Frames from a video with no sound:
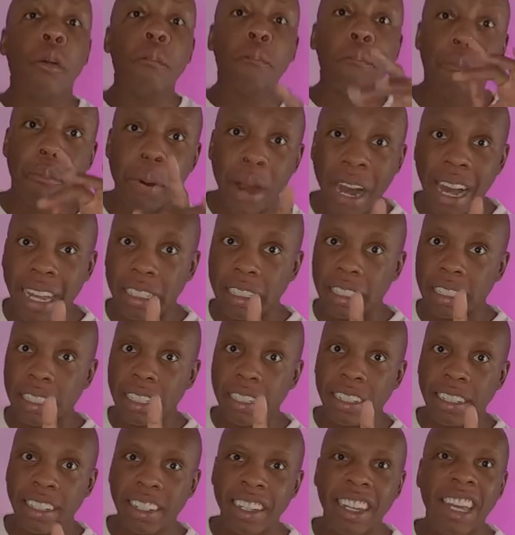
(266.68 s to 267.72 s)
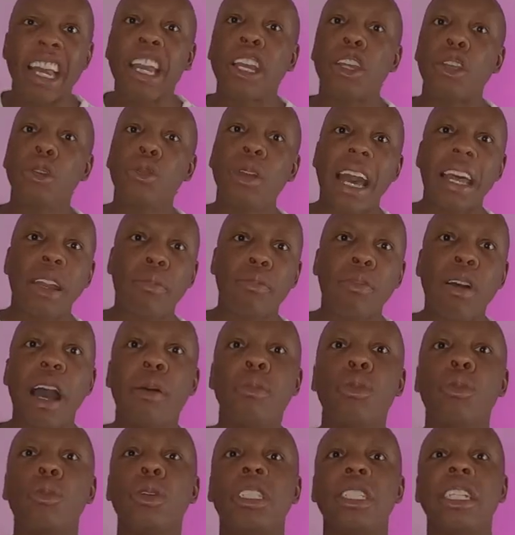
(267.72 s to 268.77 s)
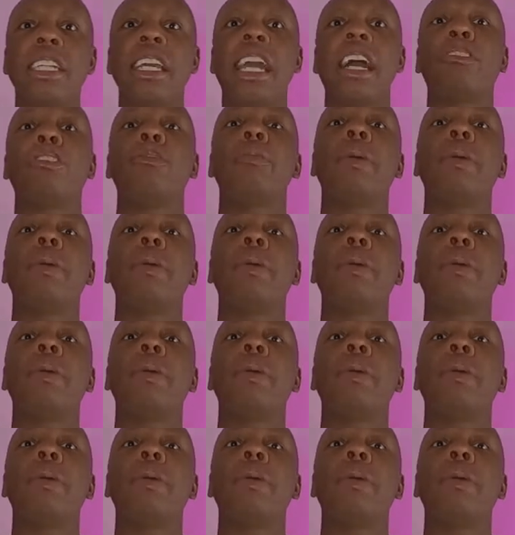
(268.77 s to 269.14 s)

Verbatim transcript: but you got a problem with Tiara